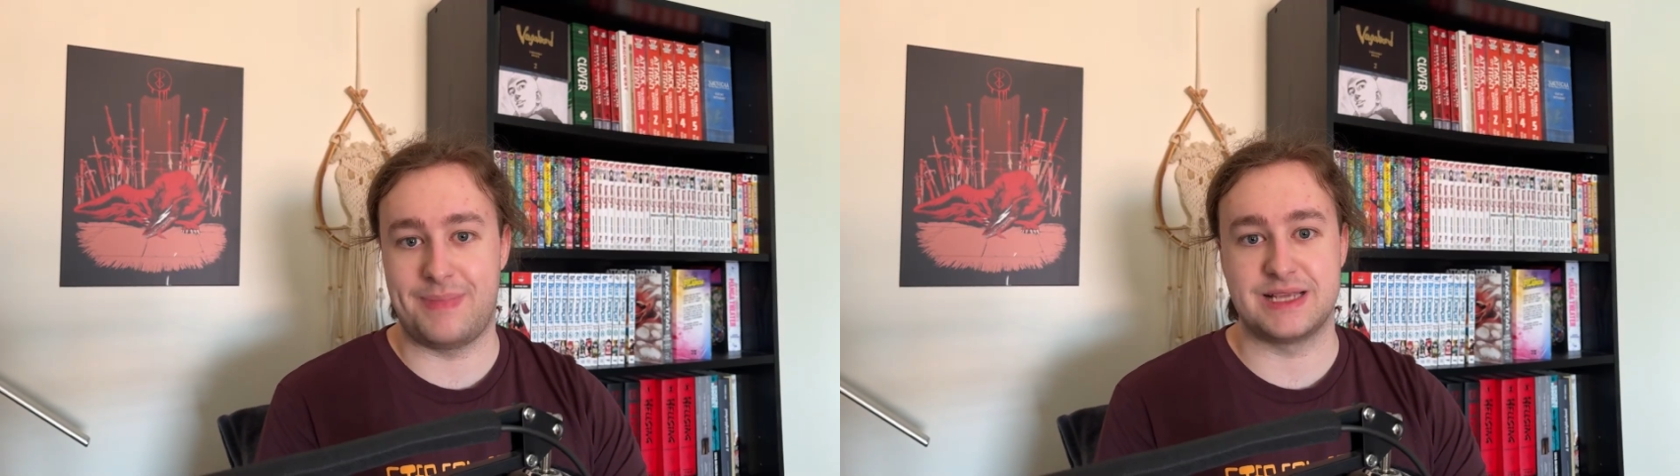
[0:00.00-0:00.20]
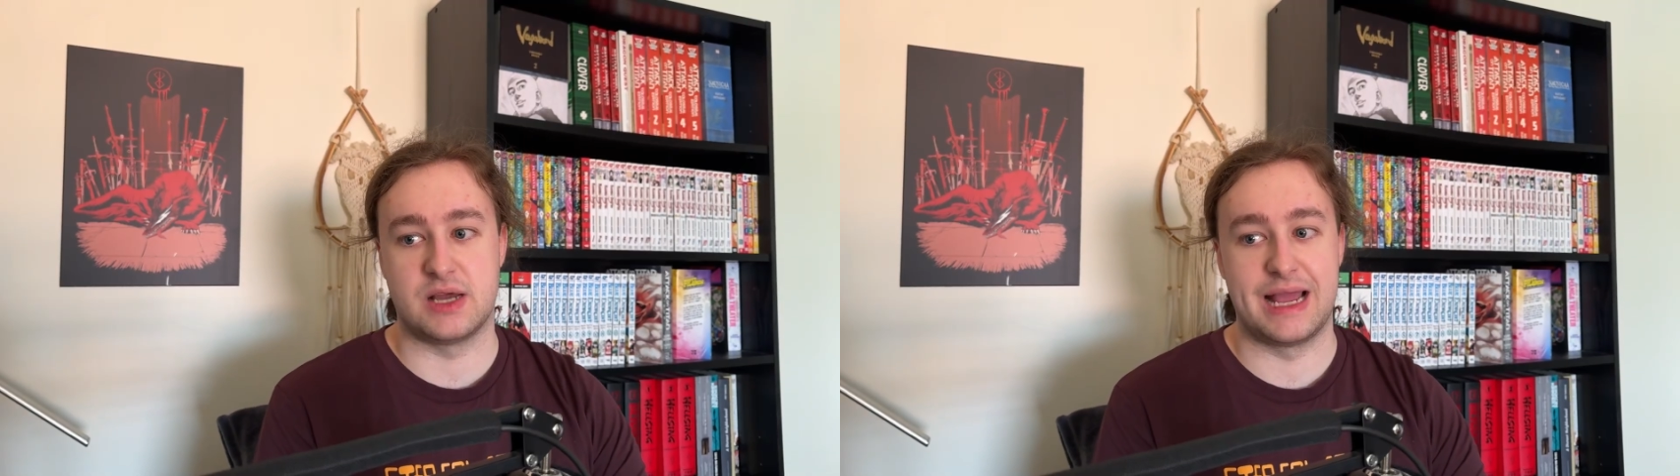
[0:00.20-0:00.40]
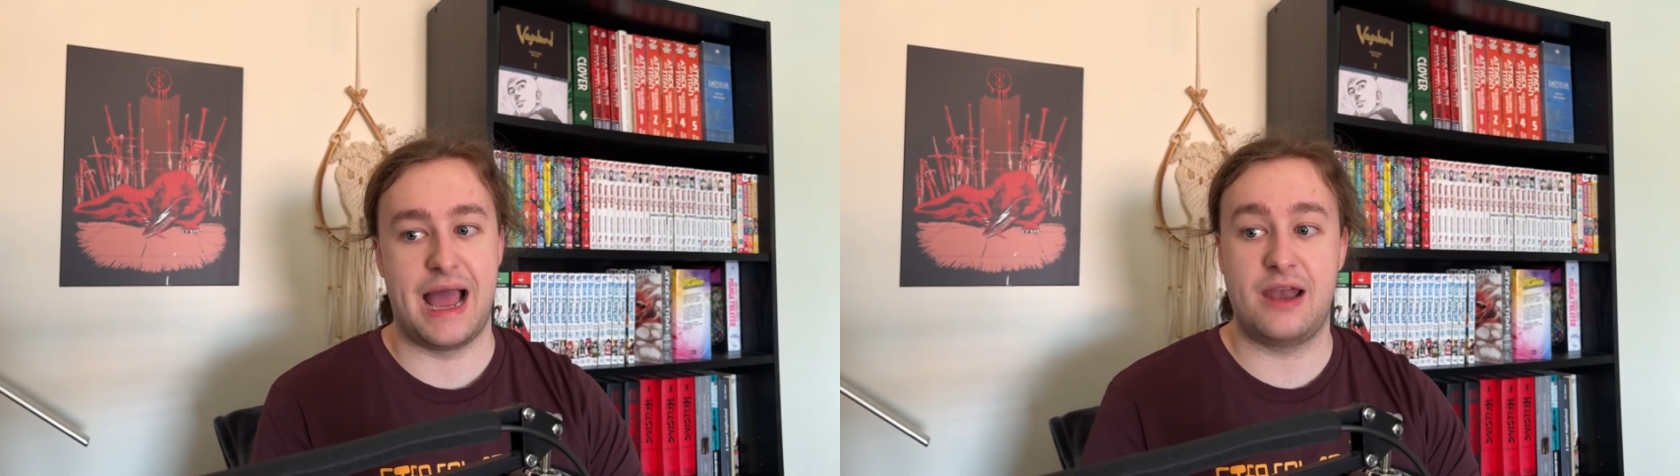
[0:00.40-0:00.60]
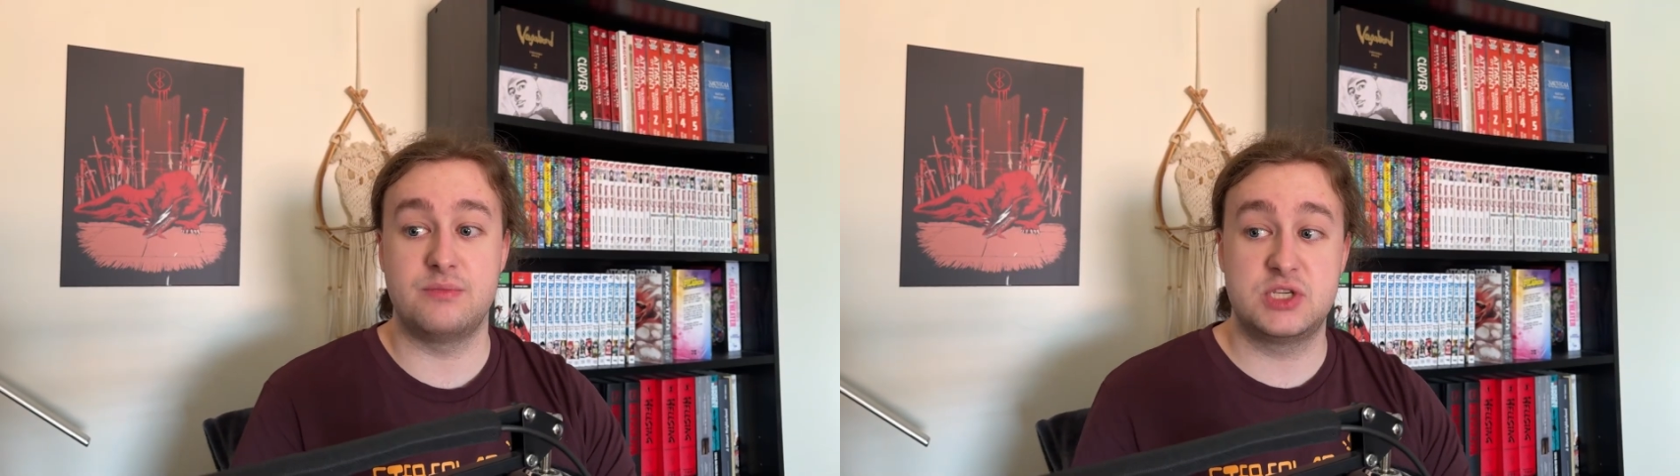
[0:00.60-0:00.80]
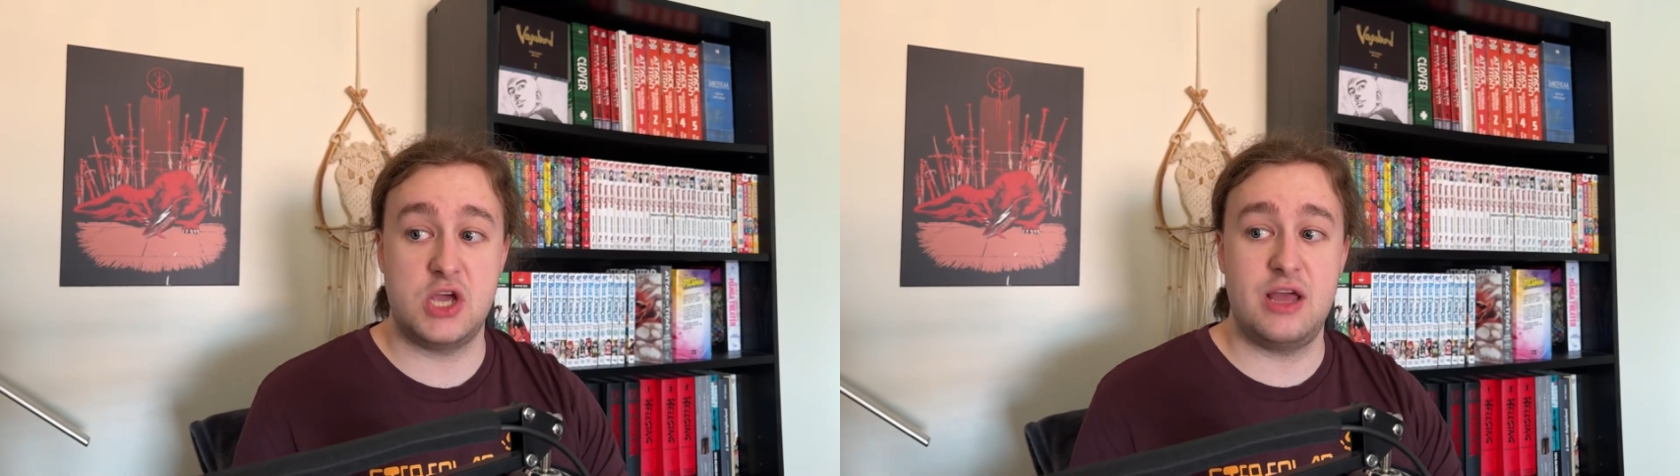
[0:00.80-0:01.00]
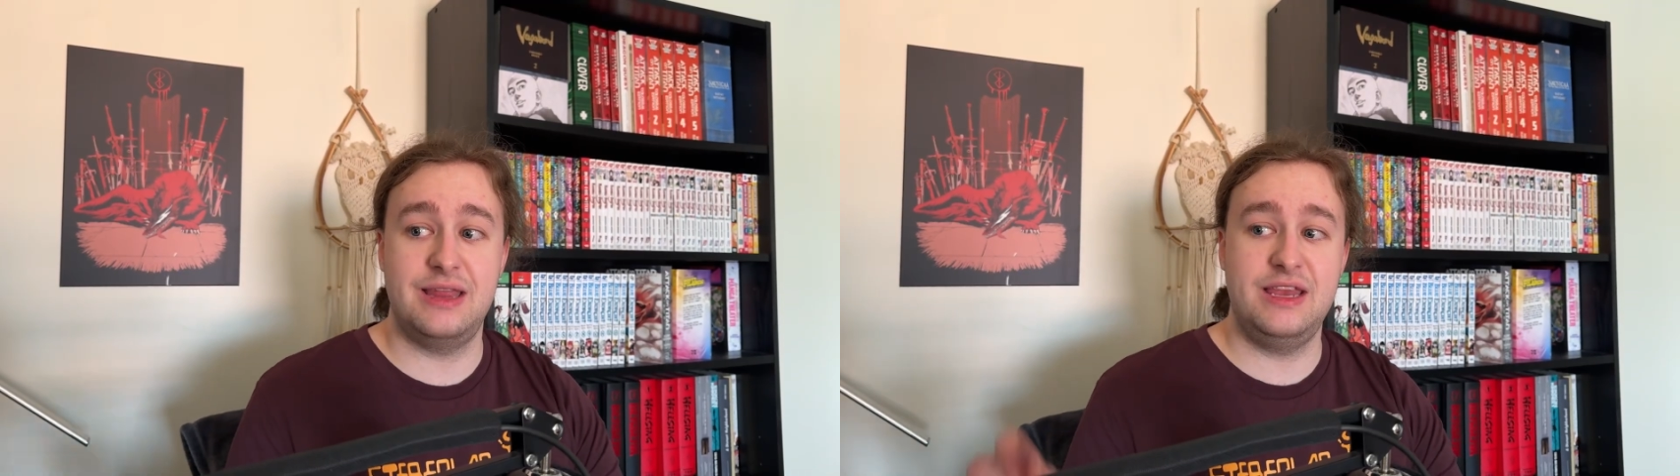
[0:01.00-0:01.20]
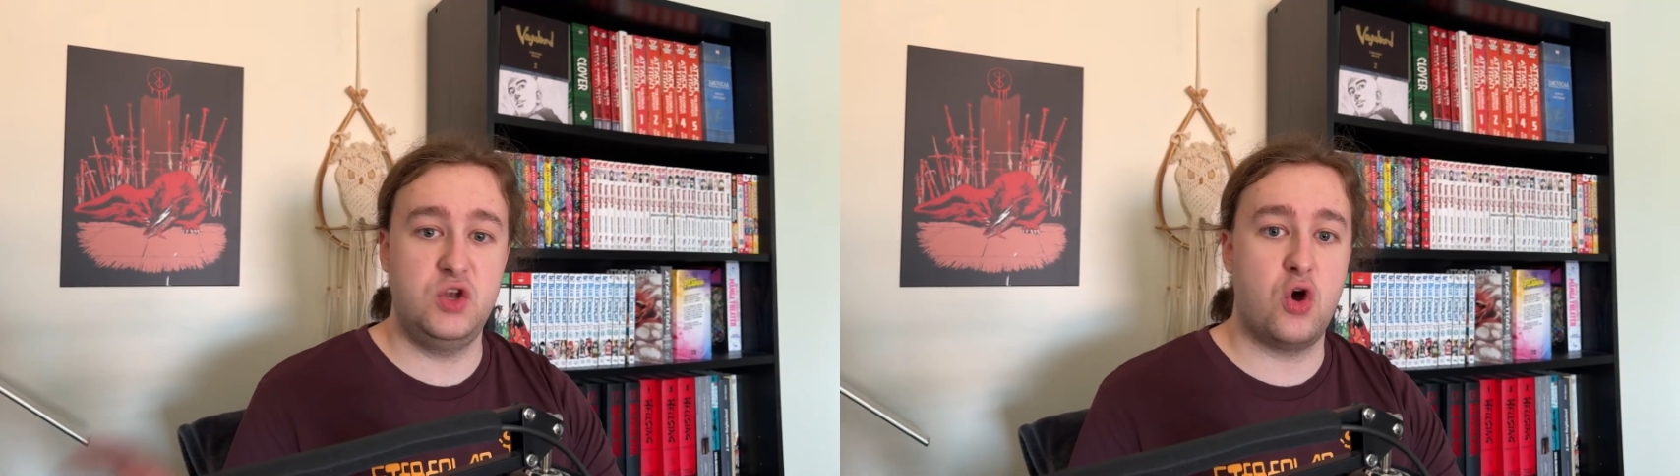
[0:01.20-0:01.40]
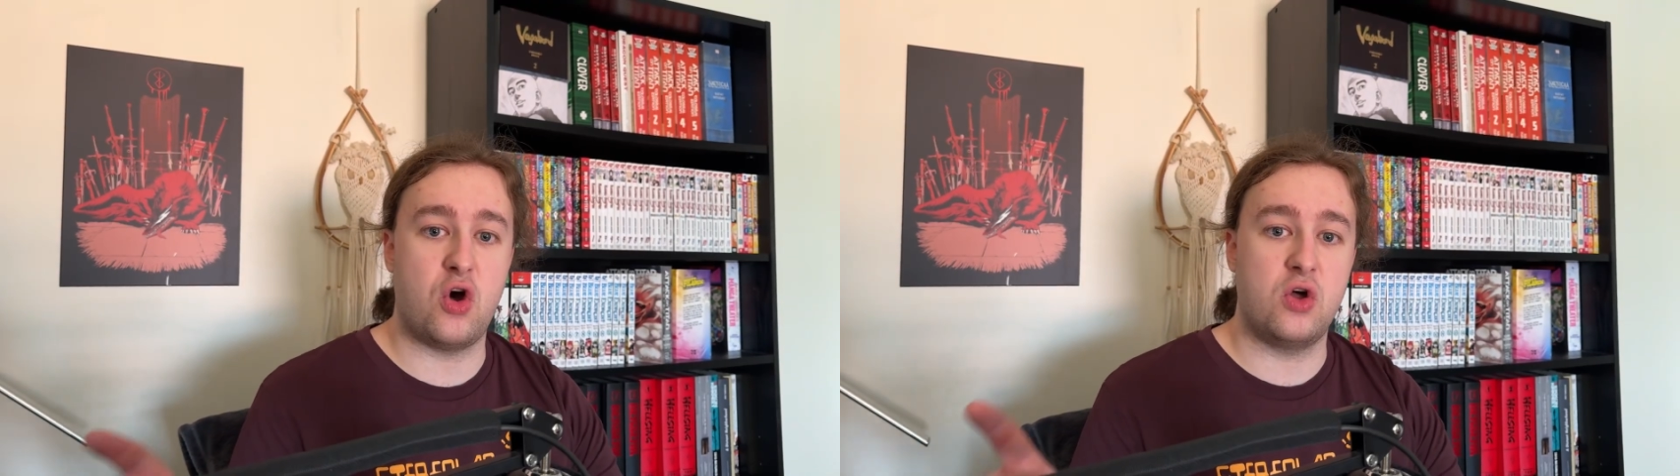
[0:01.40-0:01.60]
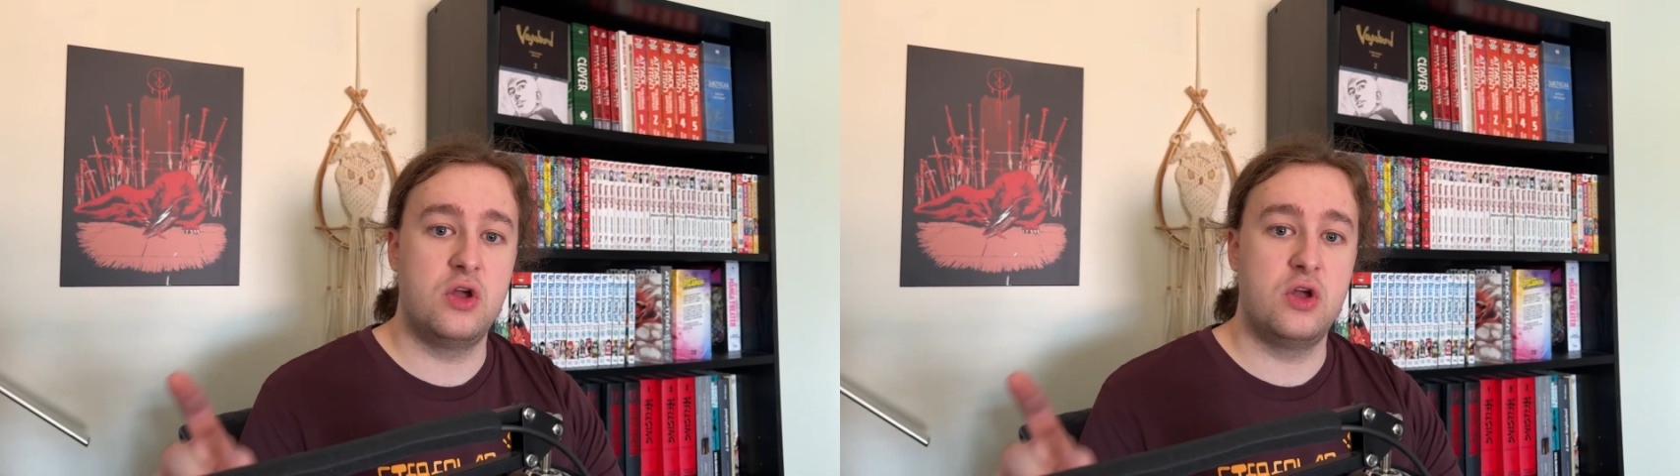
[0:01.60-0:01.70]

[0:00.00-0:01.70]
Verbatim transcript: Bazzite, and I'm certainly not